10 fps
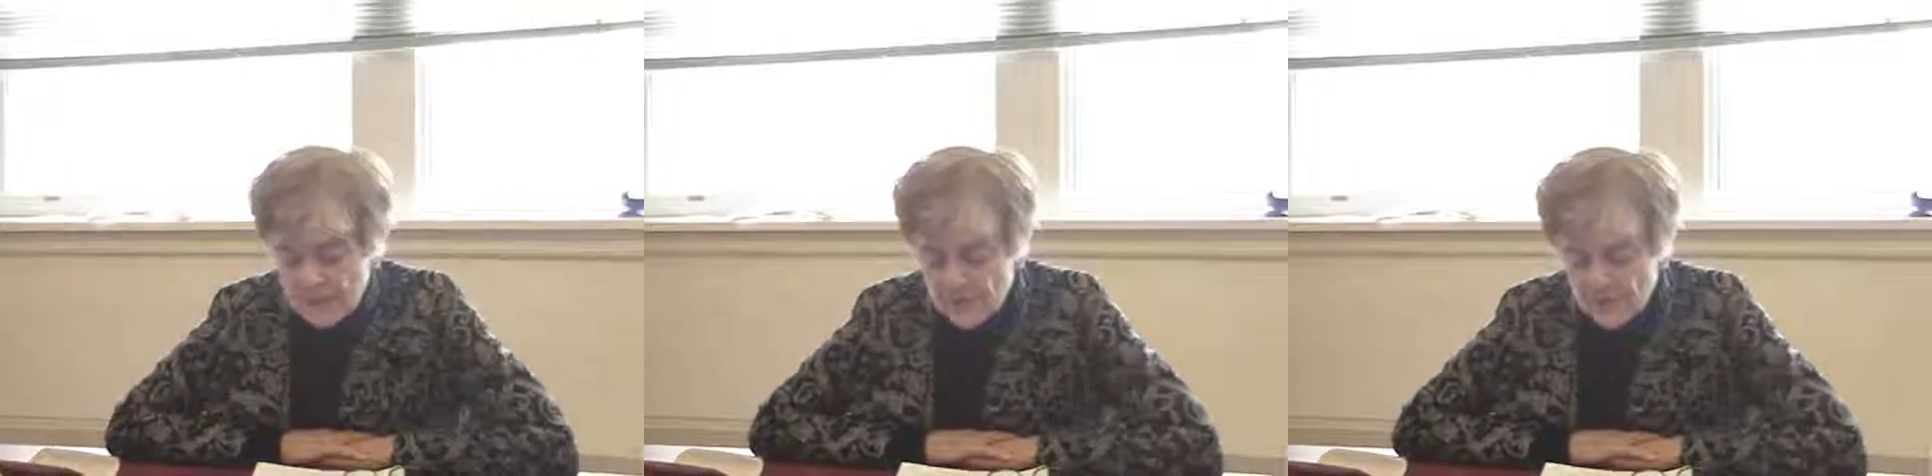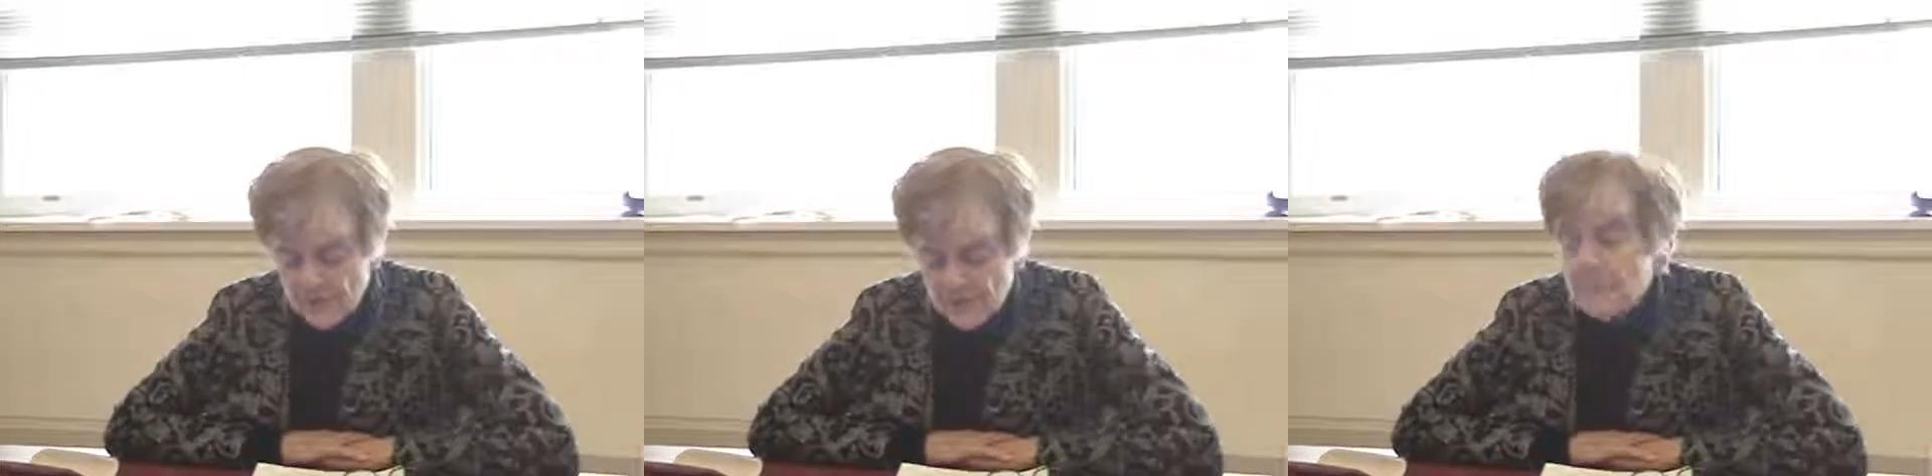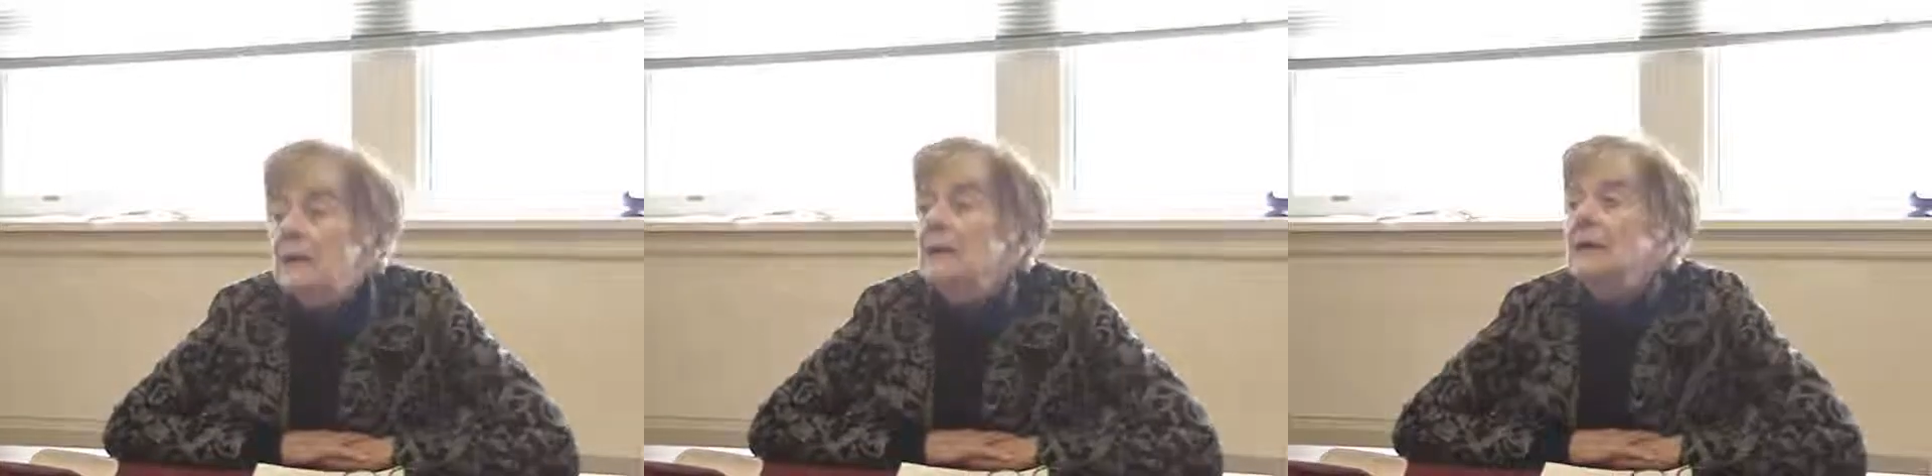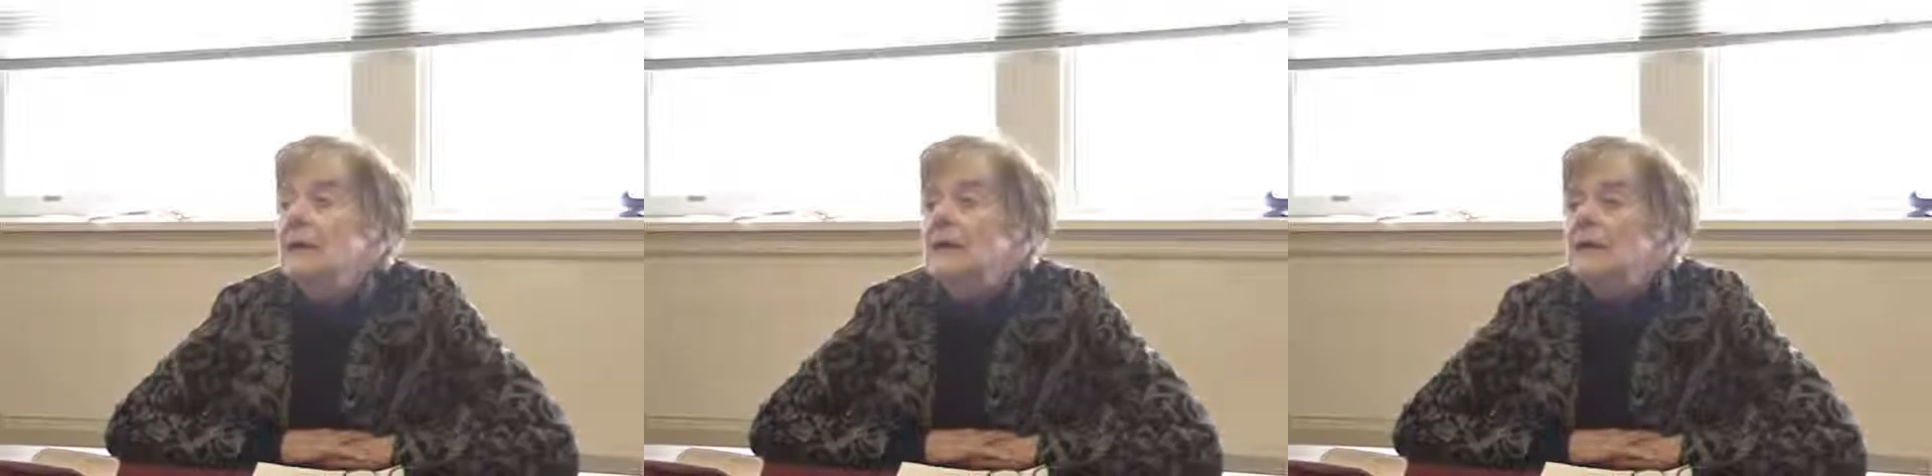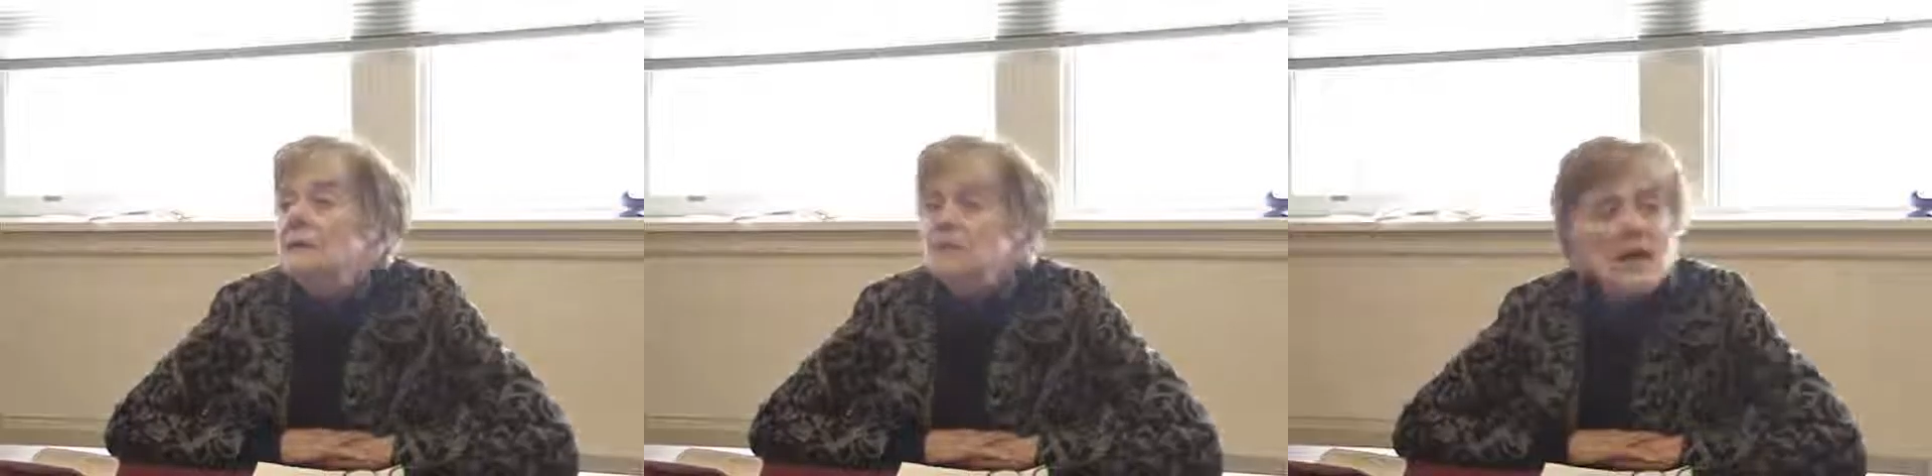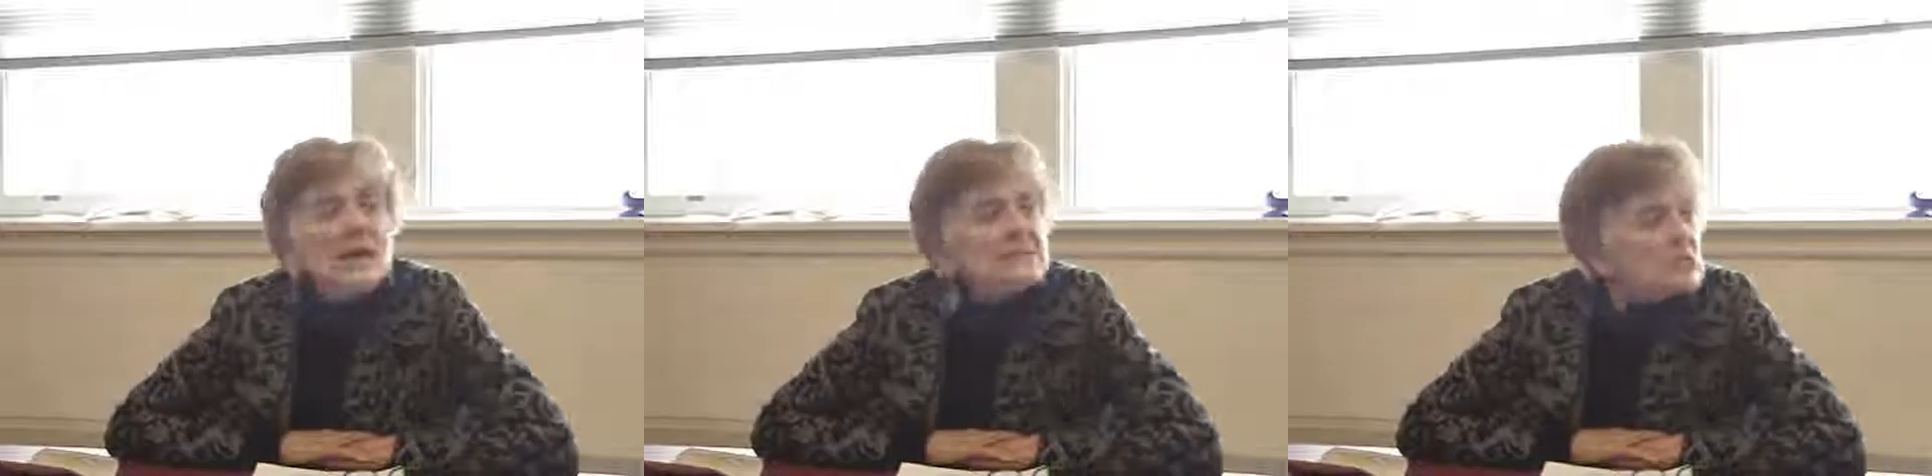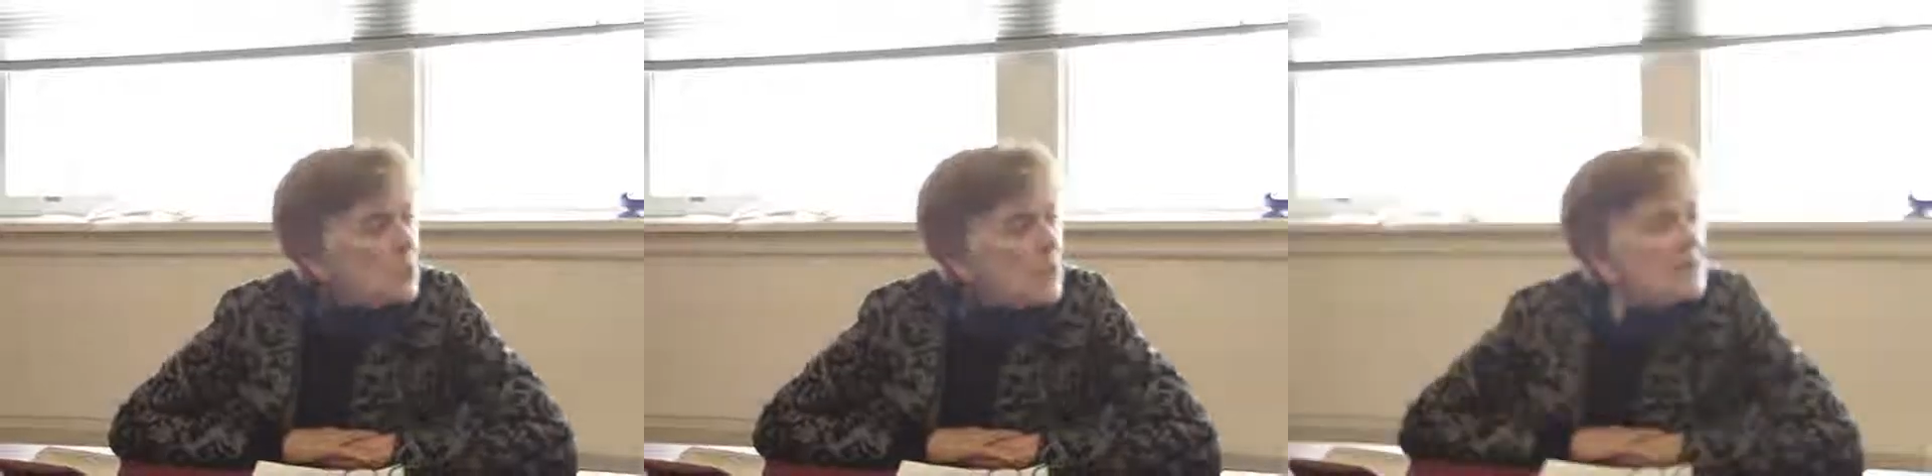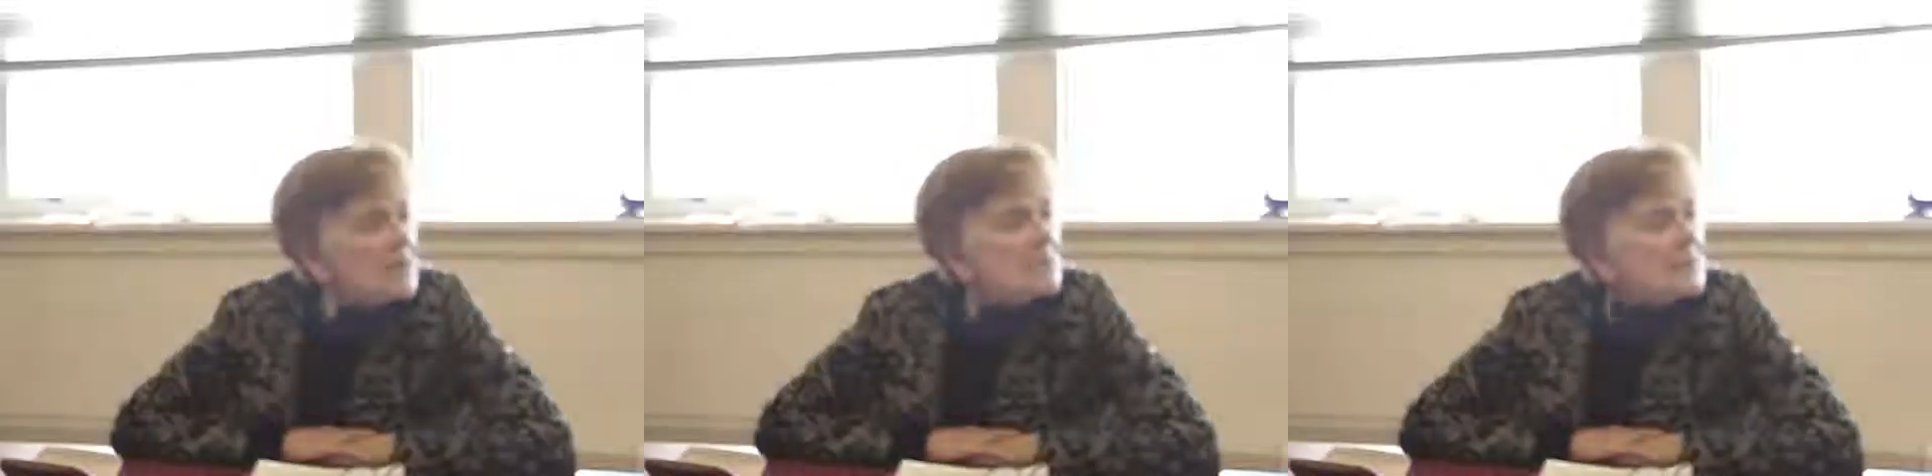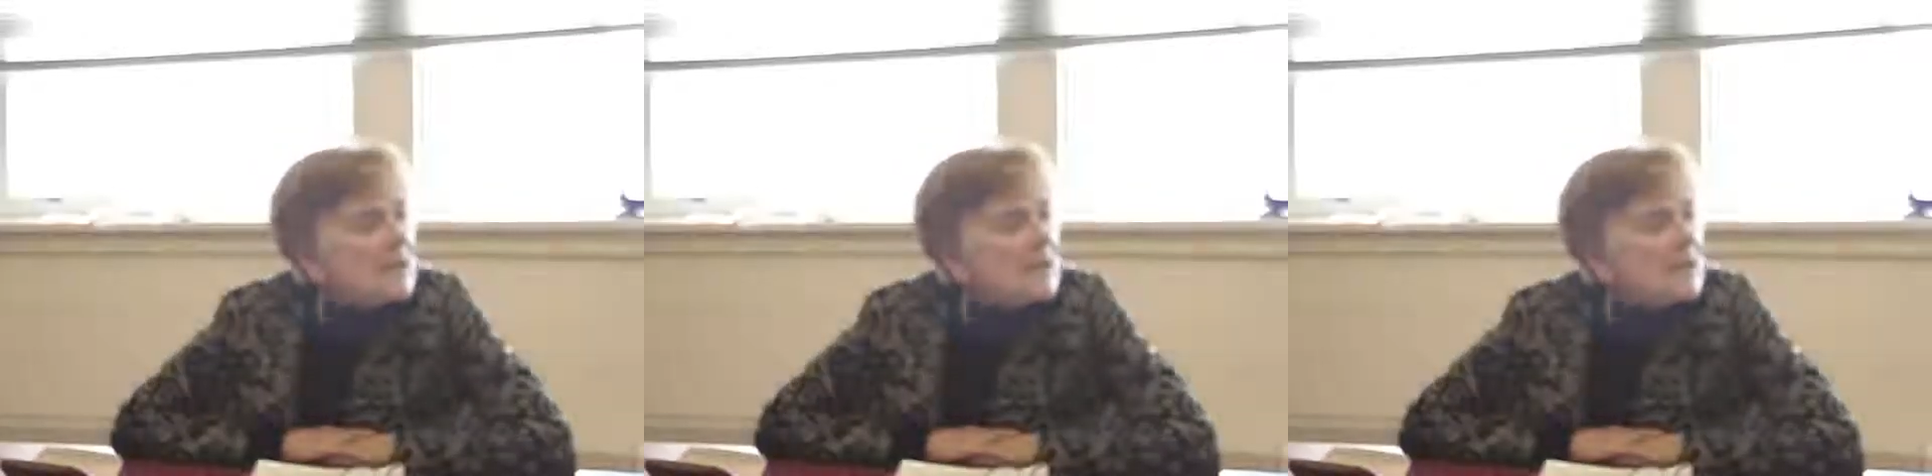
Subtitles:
leadership. John Sweeney